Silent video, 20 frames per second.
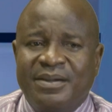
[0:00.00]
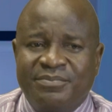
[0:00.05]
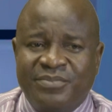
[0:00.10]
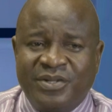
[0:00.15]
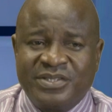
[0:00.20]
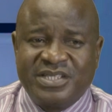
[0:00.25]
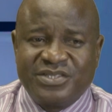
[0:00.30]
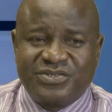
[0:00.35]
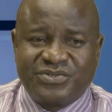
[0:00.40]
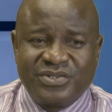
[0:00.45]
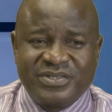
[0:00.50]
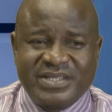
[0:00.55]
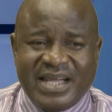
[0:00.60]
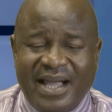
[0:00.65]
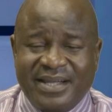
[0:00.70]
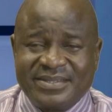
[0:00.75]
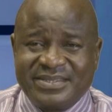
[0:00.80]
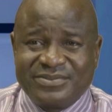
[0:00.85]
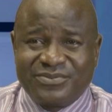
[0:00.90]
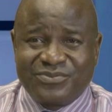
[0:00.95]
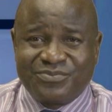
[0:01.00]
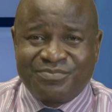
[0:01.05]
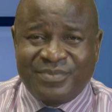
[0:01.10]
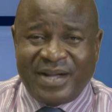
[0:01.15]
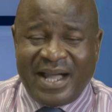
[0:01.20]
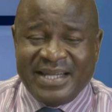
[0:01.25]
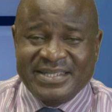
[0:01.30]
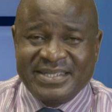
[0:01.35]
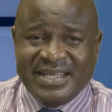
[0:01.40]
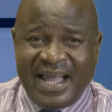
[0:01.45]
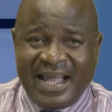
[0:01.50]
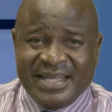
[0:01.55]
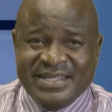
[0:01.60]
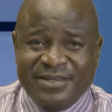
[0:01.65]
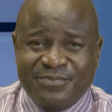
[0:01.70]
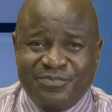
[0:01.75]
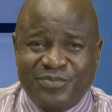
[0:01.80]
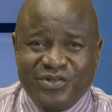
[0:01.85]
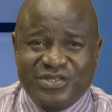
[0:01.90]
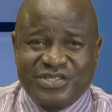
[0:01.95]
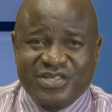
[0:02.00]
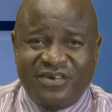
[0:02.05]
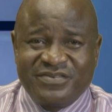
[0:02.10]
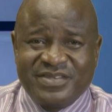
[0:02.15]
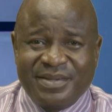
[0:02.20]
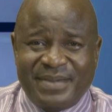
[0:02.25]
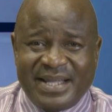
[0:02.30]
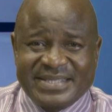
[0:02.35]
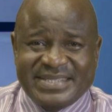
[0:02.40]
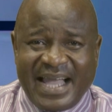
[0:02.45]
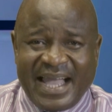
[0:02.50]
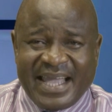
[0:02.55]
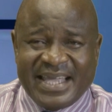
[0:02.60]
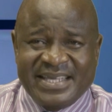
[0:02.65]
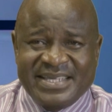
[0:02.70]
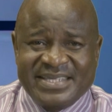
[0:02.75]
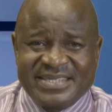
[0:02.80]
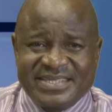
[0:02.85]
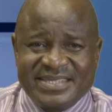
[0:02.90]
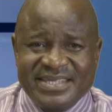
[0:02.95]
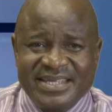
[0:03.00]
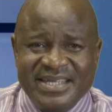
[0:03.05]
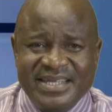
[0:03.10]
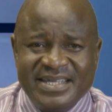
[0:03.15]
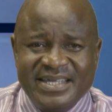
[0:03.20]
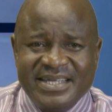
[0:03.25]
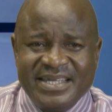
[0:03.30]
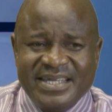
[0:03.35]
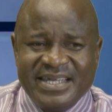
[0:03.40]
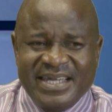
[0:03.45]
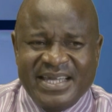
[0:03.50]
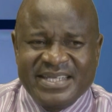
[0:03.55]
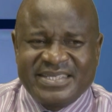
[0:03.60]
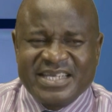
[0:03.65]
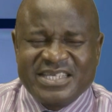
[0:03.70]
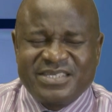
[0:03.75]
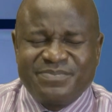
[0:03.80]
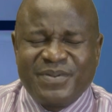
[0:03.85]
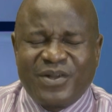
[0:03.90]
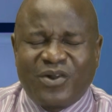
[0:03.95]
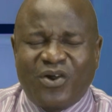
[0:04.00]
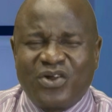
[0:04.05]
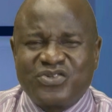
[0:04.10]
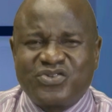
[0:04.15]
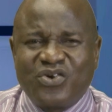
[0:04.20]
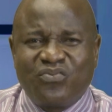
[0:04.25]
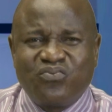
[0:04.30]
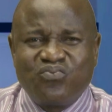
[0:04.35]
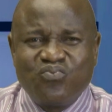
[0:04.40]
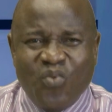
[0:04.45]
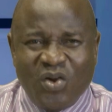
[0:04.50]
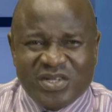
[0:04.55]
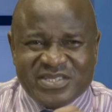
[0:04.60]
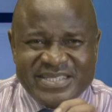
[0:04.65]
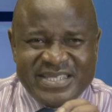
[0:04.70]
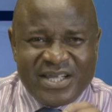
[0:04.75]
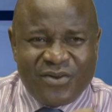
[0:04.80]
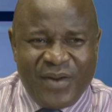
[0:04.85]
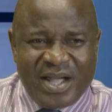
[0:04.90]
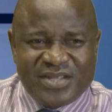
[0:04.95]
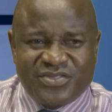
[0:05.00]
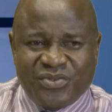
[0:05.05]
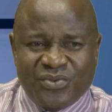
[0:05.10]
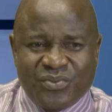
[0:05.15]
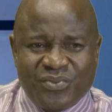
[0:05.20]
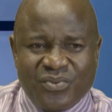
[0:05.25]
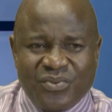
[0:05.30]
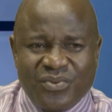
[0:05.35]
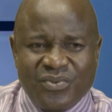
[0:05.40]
but the truth and the beauty of the matter is, it is because of what they went through